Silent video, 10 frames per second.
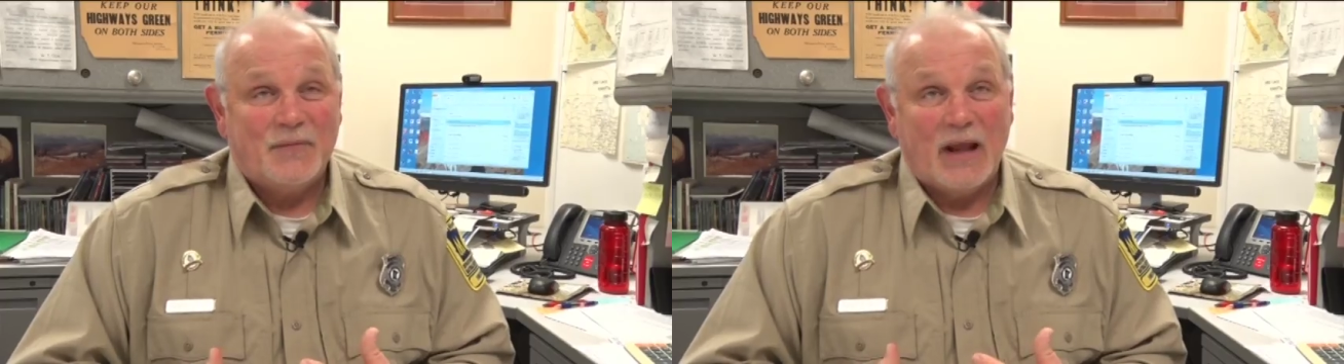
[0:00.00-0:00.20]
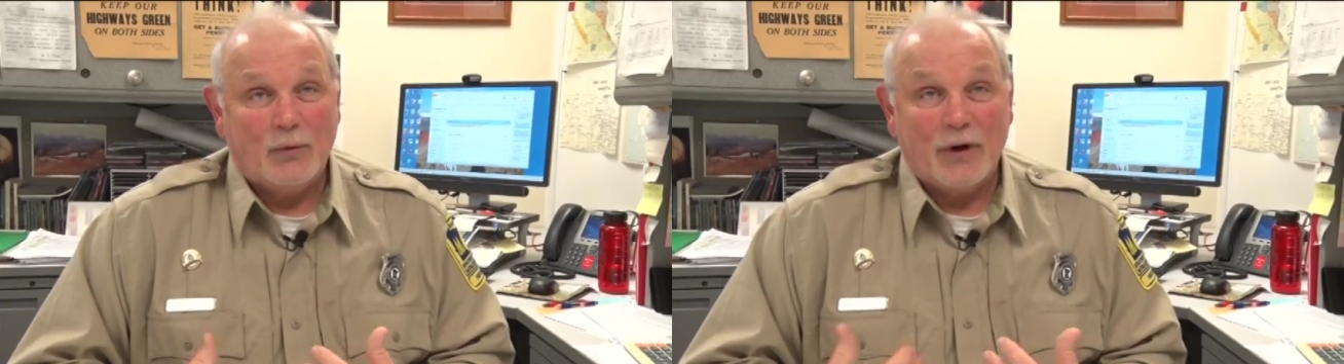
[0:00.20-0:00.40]

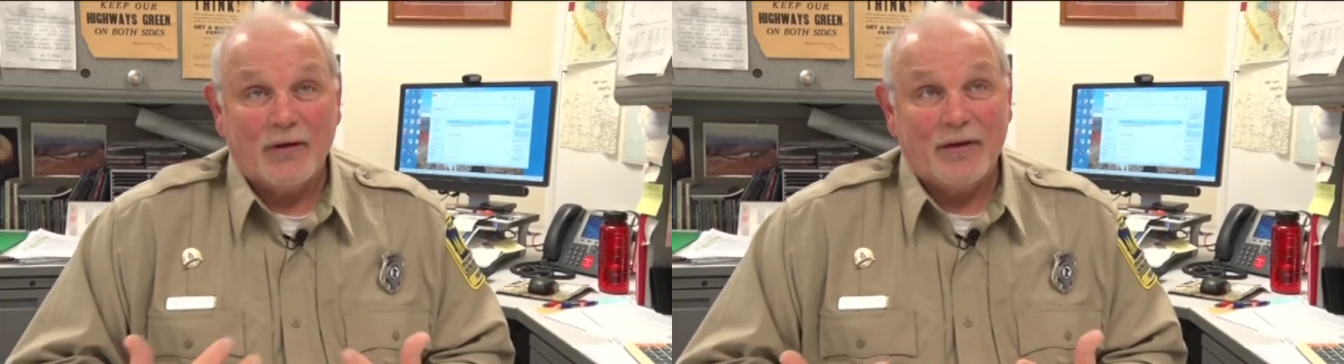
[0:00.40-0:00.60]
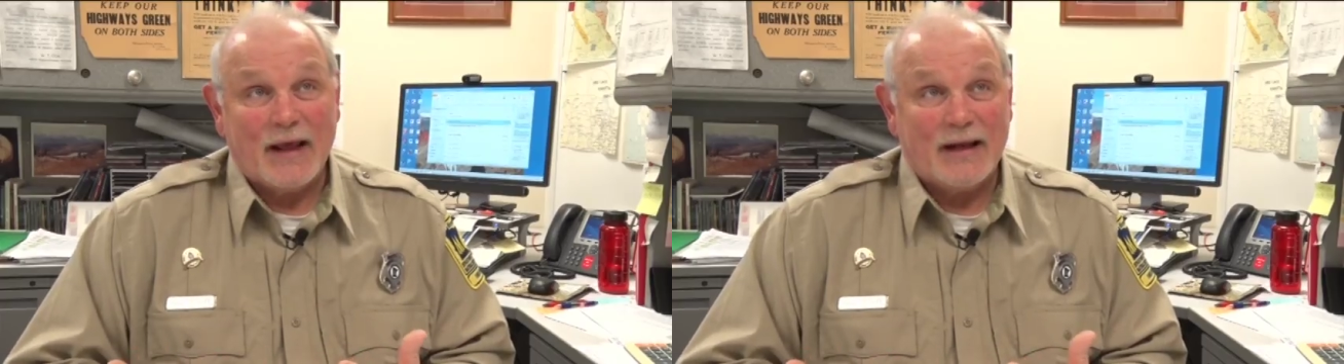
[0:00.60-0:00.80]
and
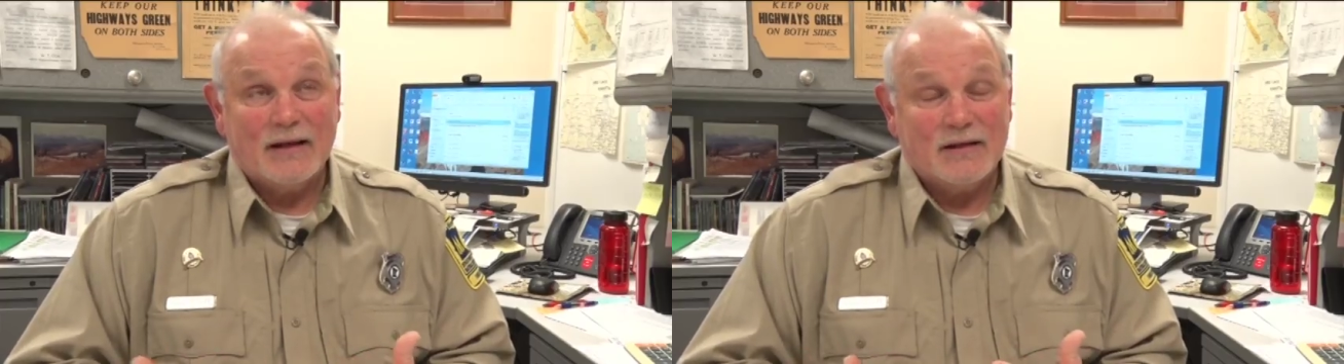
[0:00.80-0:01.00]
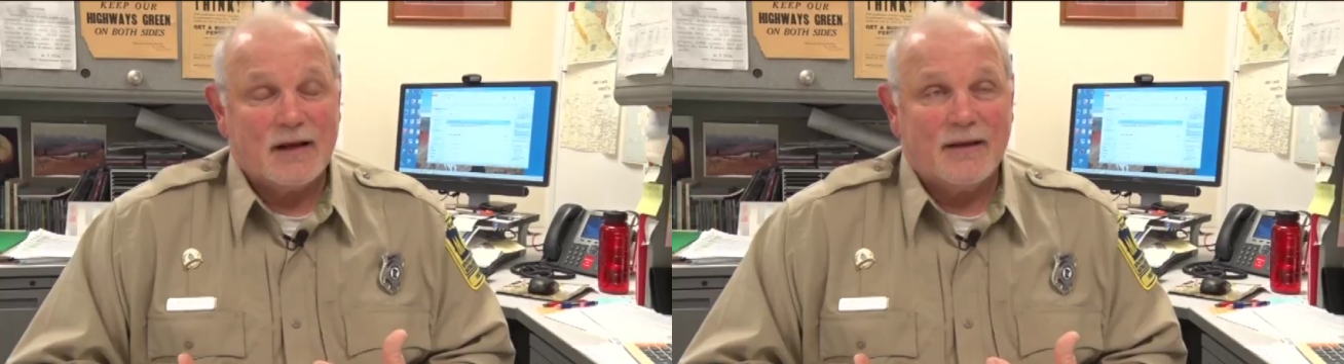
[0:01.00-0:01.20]
whenever that
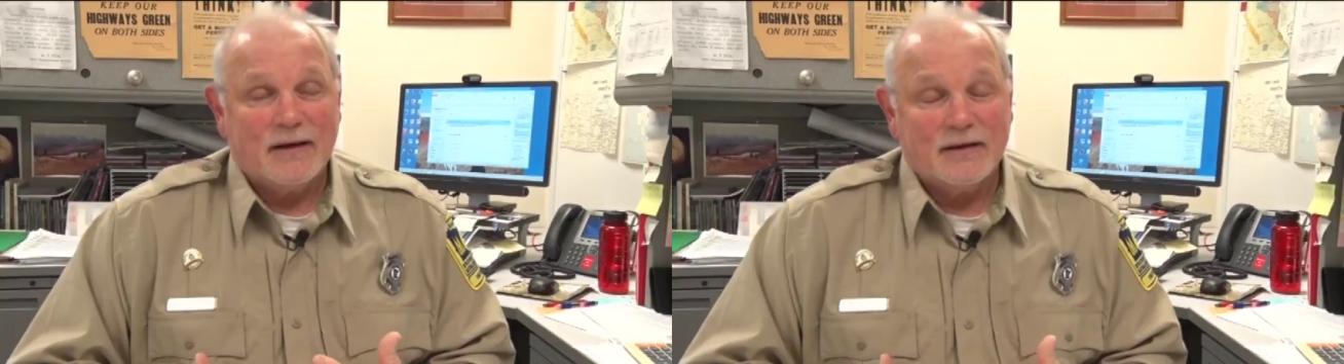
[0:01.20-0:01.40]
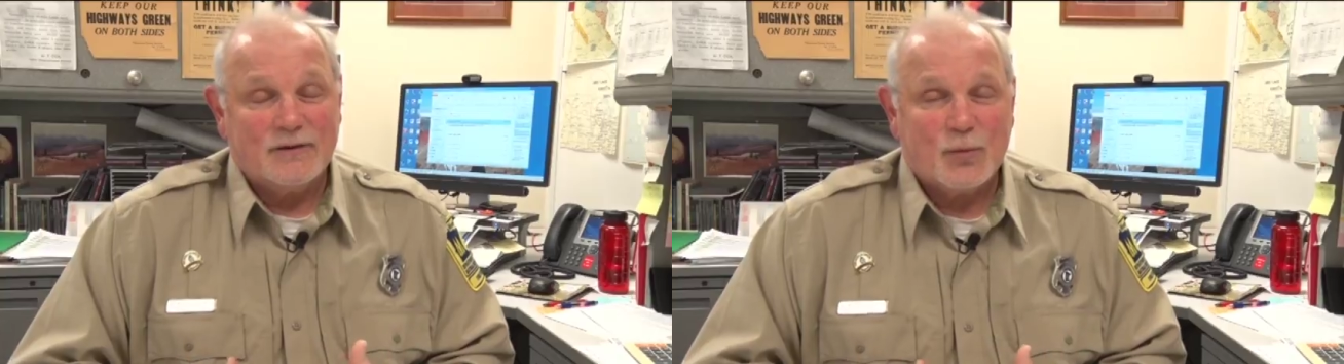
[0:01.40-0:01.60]
is, I
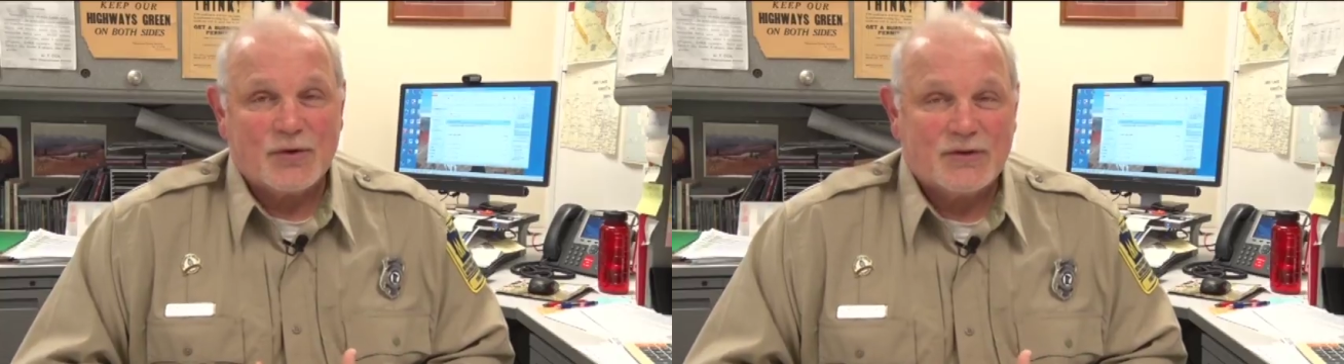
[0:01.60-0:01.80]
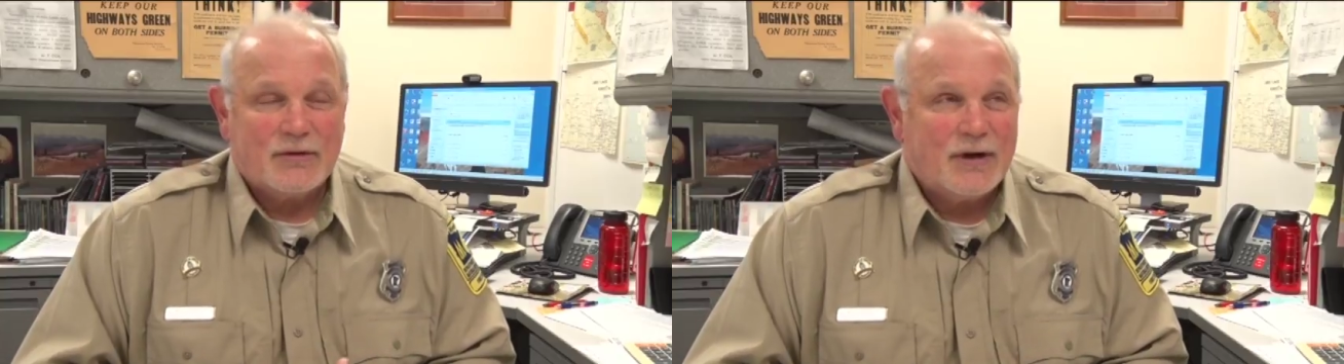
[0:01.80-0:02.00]
think it's
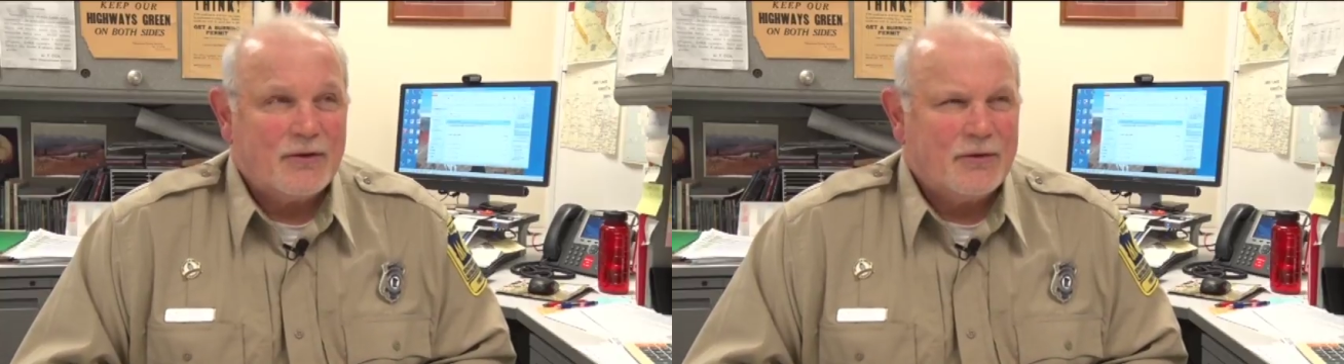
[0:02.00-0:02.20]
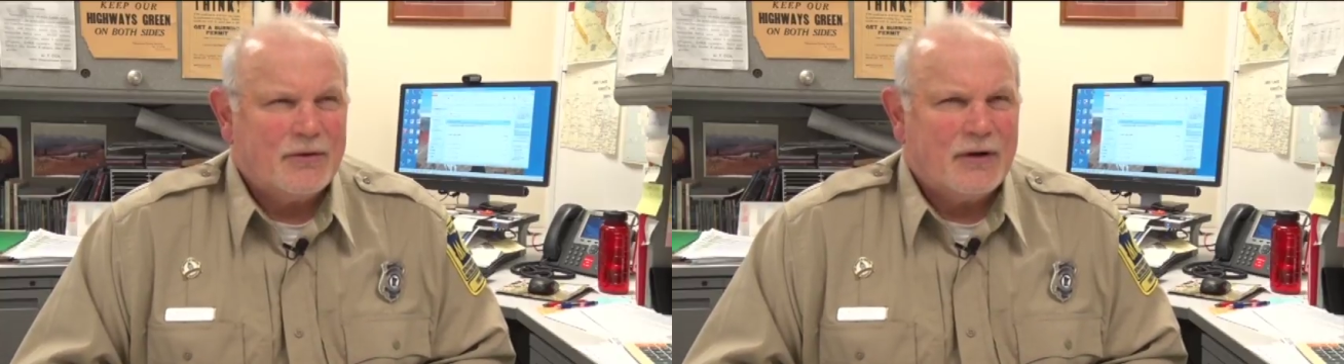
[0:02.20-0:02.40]
supposed to rain
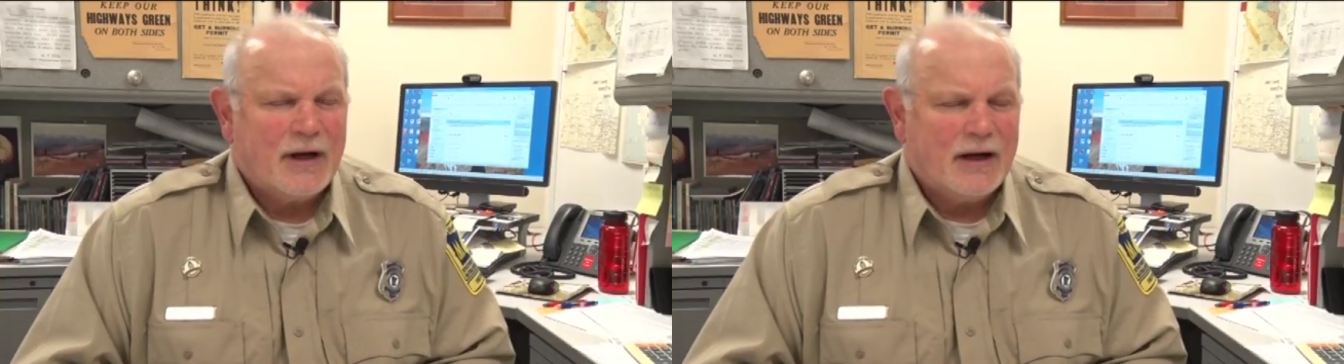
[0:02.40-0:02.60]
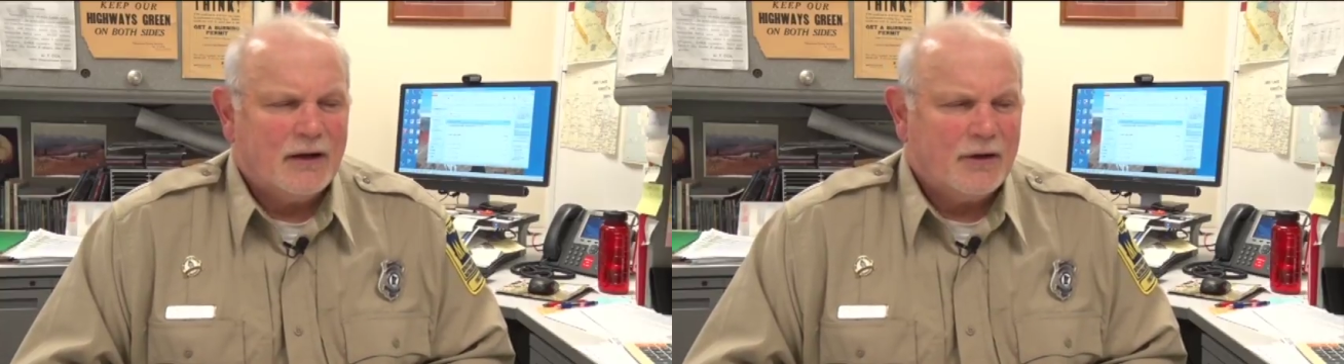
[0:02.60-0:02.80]
through
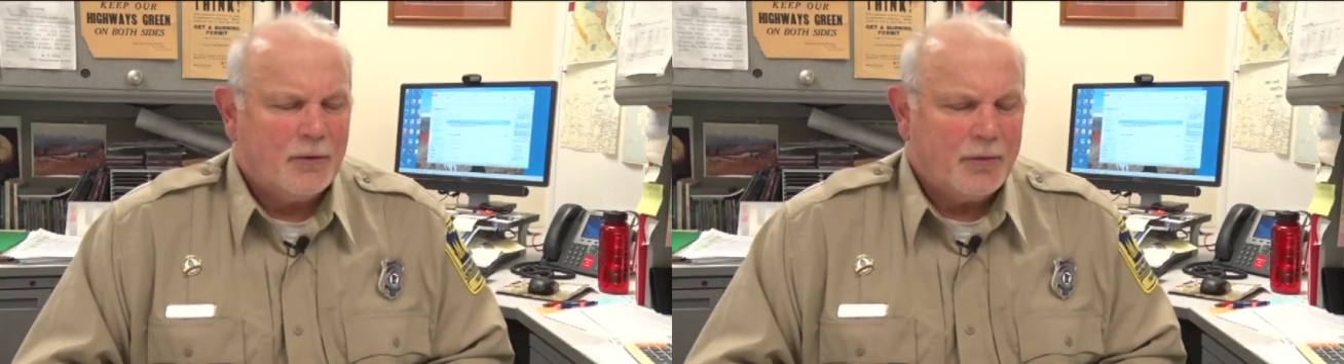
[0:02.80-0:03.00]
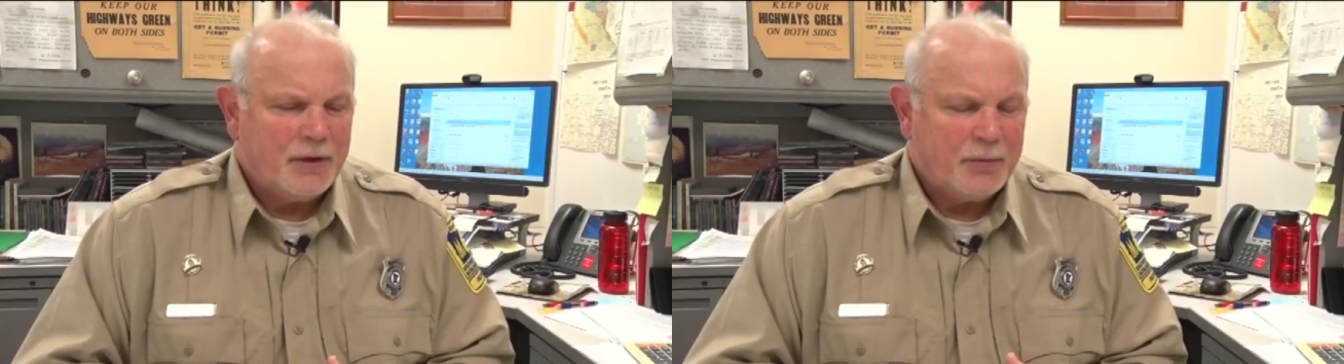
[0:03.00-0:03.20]
tonight a
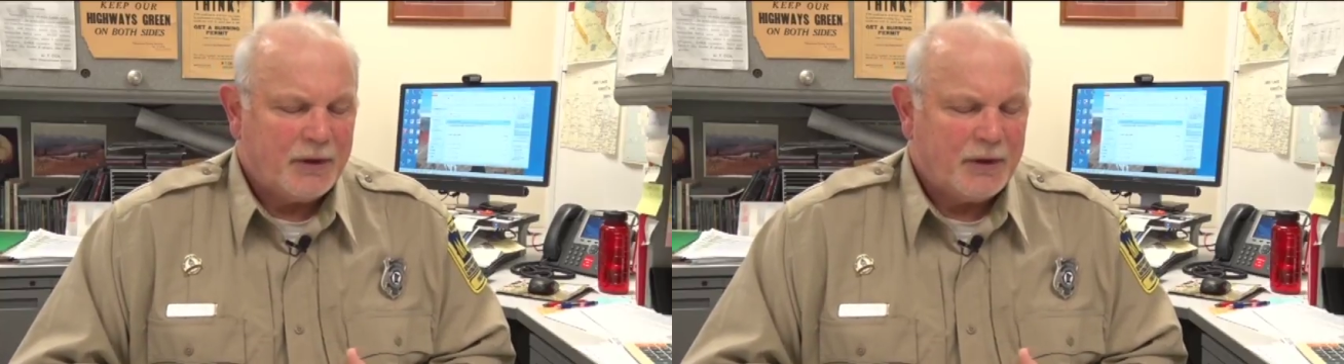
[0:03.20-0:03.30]
little bit.